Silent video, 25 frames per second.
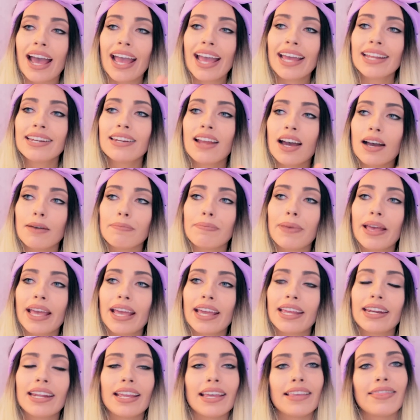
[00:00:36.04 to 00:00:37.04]
I had not
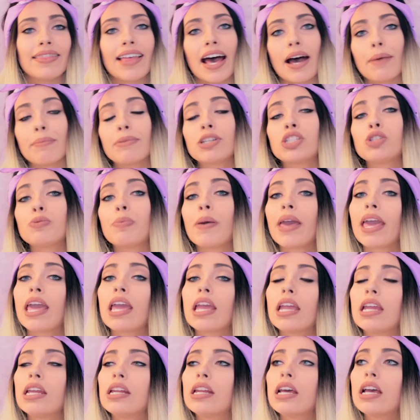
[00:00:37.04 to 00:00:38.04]
been in that much
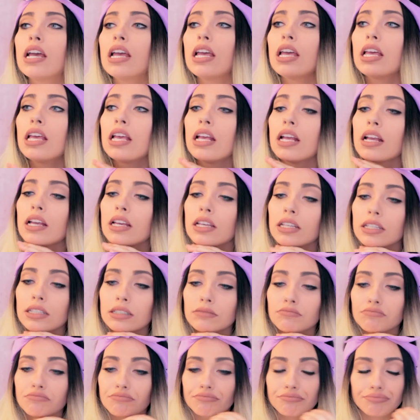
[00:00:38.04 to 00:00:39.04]
pain
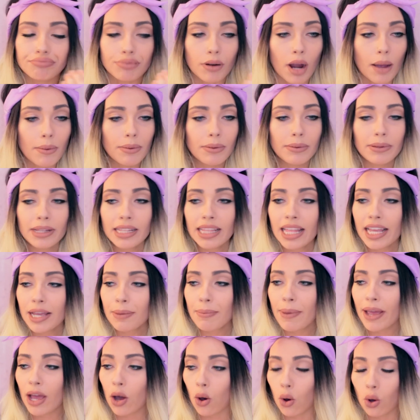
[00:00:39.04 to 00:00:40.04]
probably
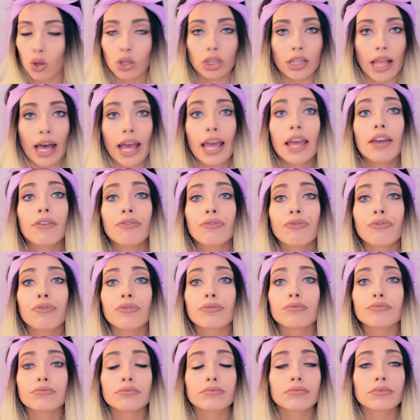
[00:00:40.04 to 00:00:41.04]
like my whole life.
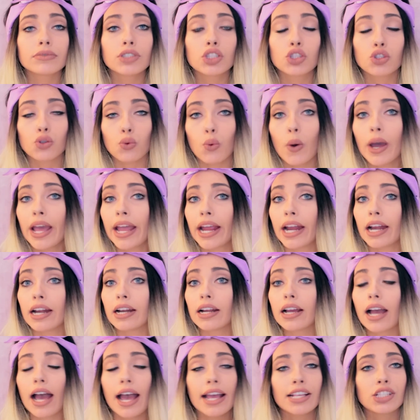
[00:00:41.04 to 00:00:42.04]

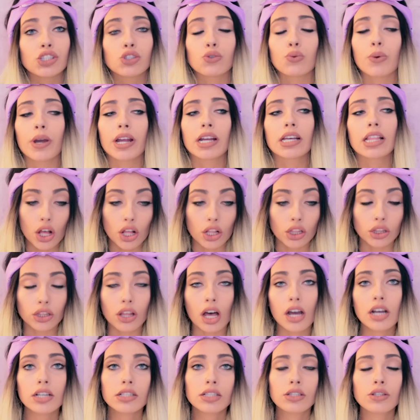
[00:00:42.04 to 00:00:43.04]
Swear, I swear.
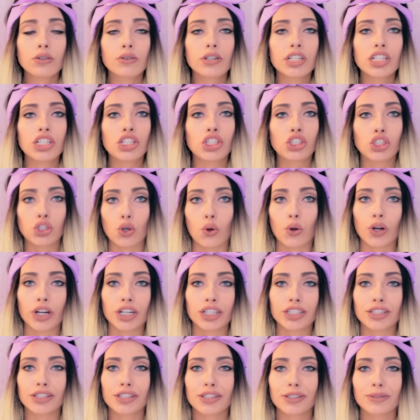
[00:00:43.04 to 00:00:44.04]
Long story
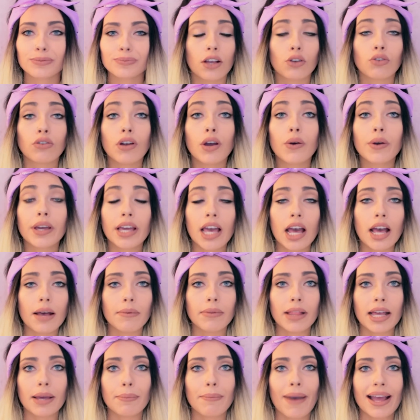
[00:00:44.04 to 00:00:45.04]
short, growing
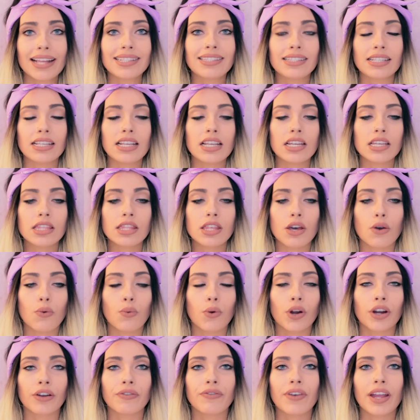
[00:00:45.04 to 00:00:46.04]
up, like my teeth
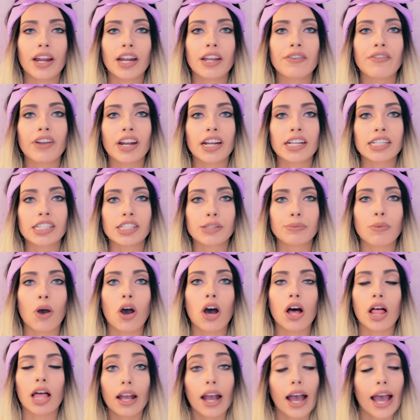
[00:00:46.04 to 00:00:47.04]
were very, very
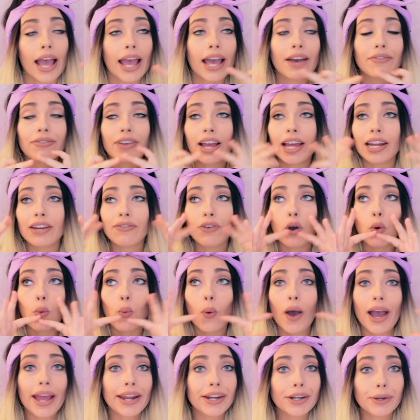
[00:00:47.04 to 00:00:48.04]
small. I have kind of a
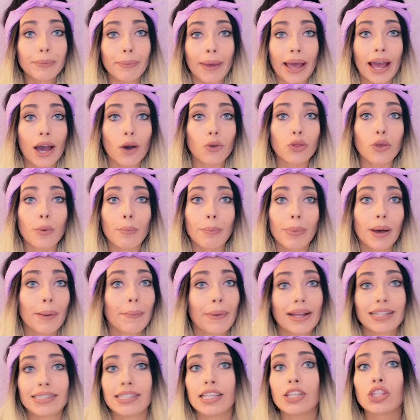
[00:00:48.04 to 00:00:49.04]
wider mouth,
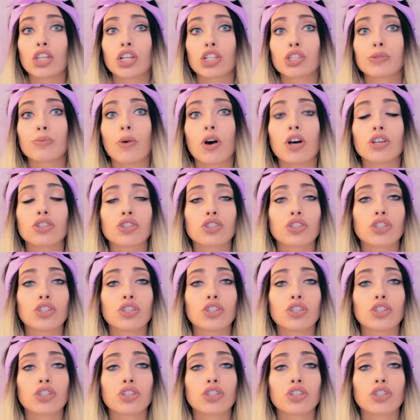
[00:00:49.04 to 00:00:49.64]
but my teeth are small.